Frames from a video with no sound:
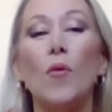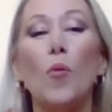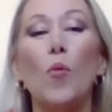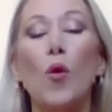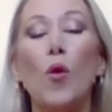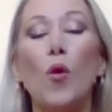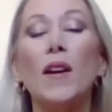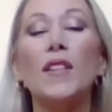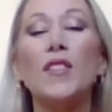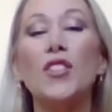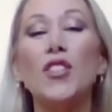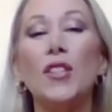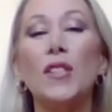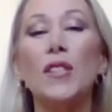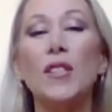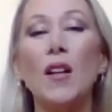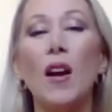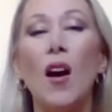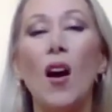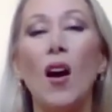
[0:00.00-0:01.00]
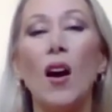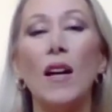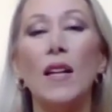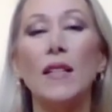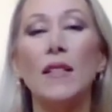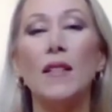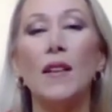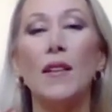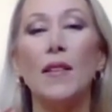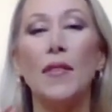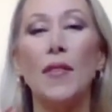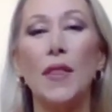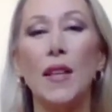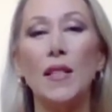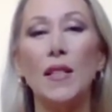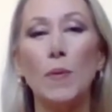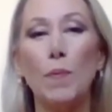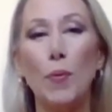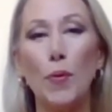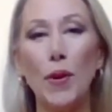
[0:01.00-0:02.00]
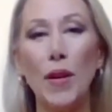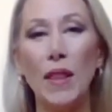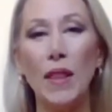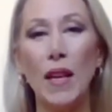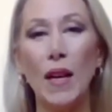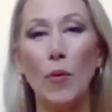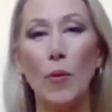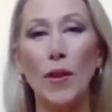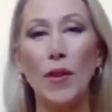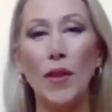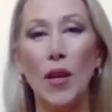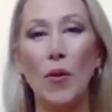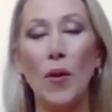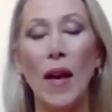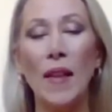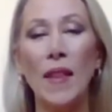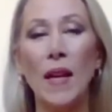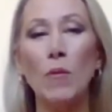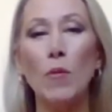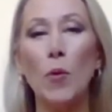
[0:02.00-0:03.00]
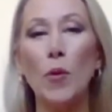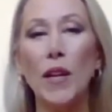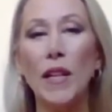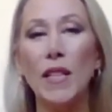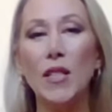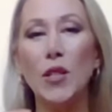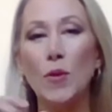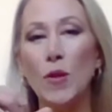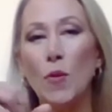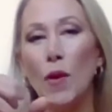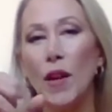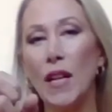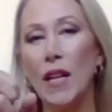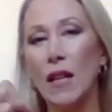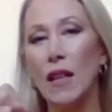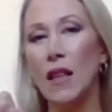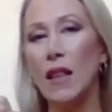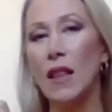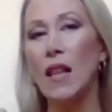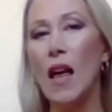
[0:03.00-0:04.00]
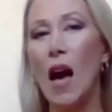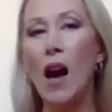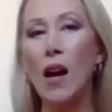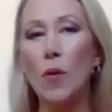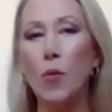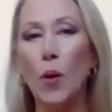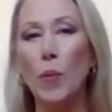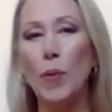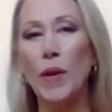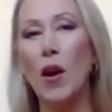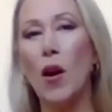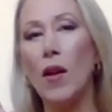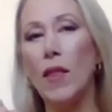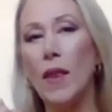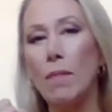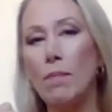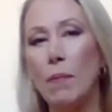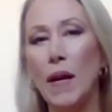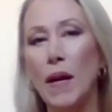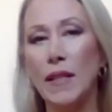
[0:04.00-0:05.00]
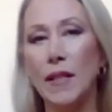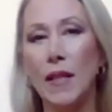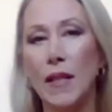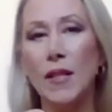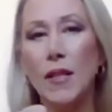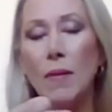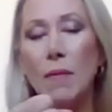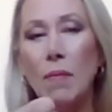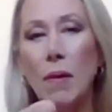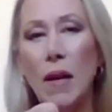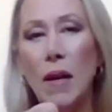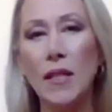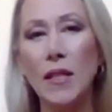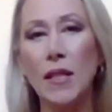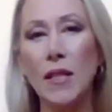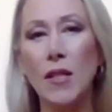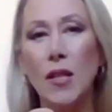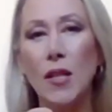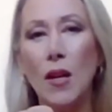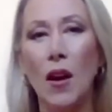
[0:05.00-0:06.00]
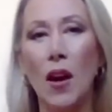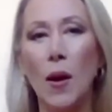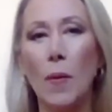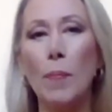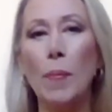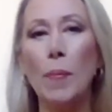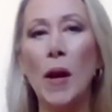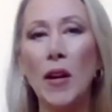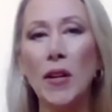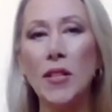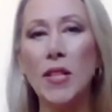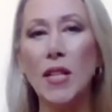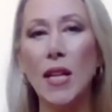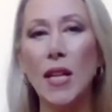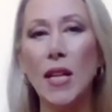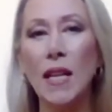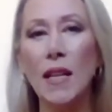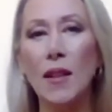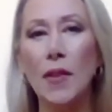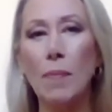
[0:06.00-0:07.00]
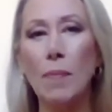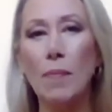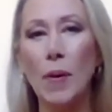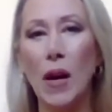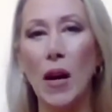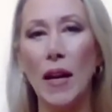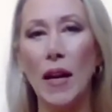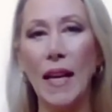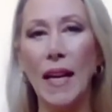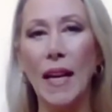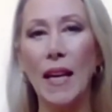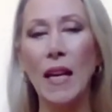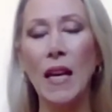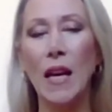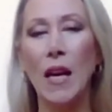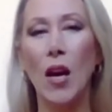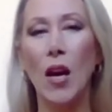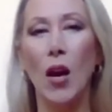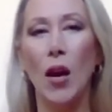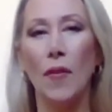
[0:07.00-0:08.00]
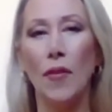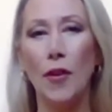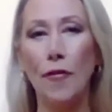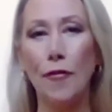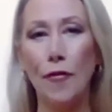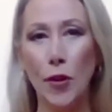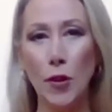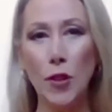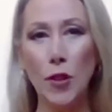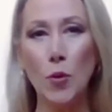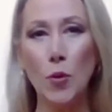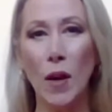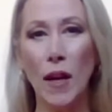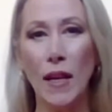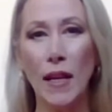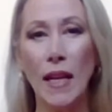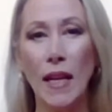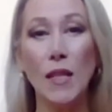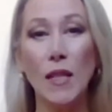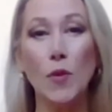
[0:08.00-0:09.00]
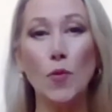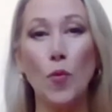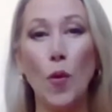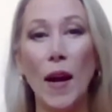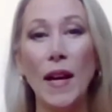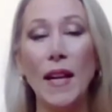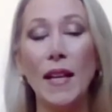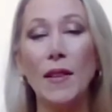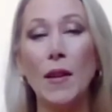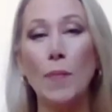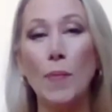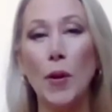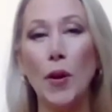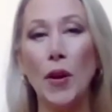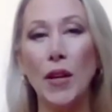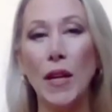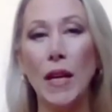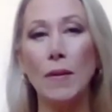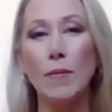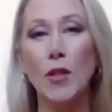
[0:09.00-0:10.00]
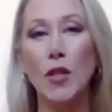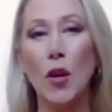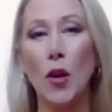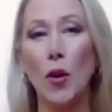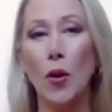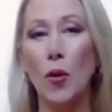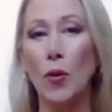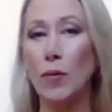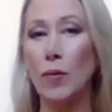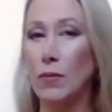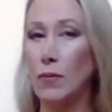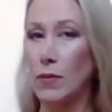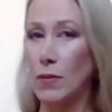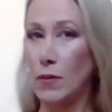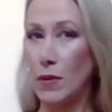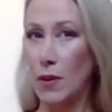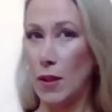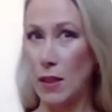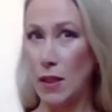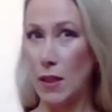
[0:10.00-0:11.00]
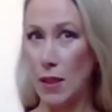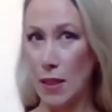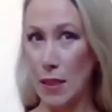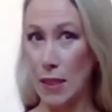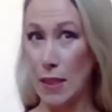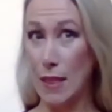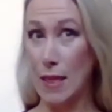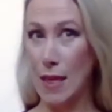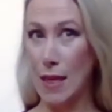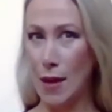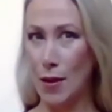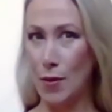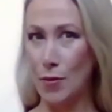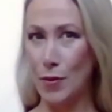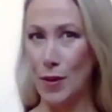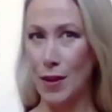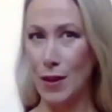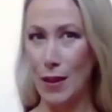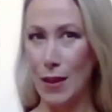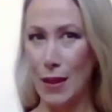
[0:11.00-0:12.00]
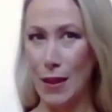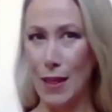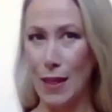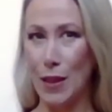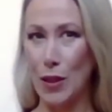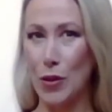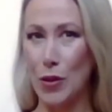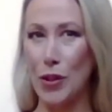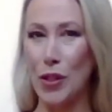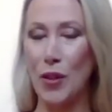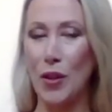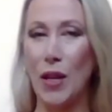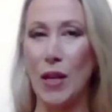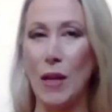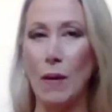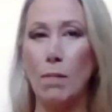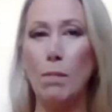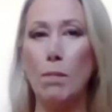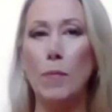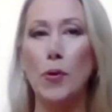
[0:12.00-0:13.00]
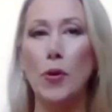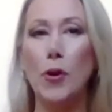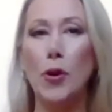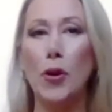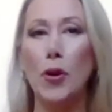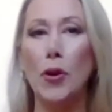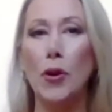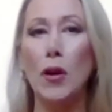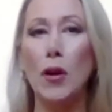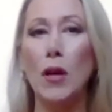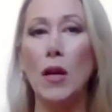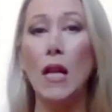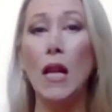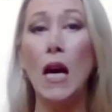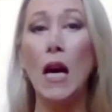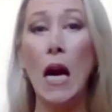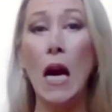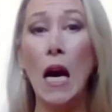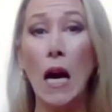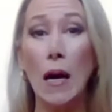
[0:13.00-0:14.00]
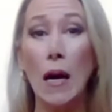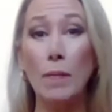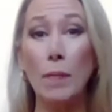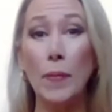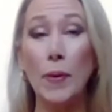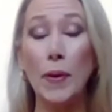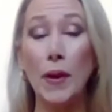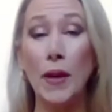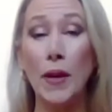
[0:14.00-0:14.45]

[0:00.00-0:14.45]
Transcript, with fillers: work just on this breathing with you, and then what we're gonna do is we're gonna lock what we call the bandhas. Bandhas are parts in the body. The first one is right in the perineum, so it's down low. You're gonna pull up,